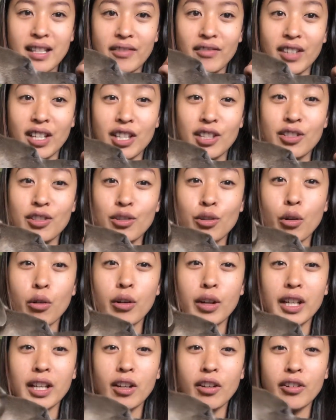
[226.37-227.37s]
If they're
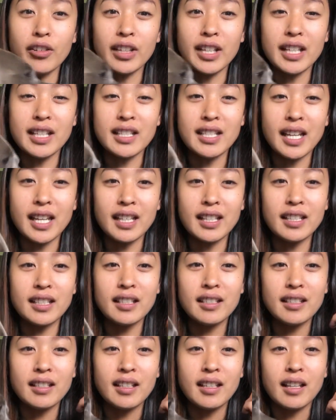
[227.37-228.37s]
toy
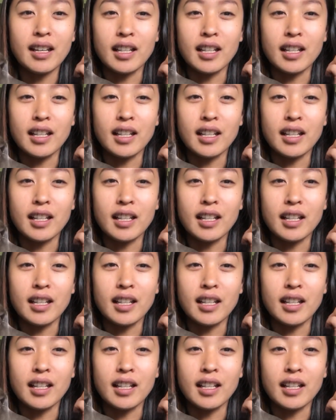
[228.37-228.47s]
orientated,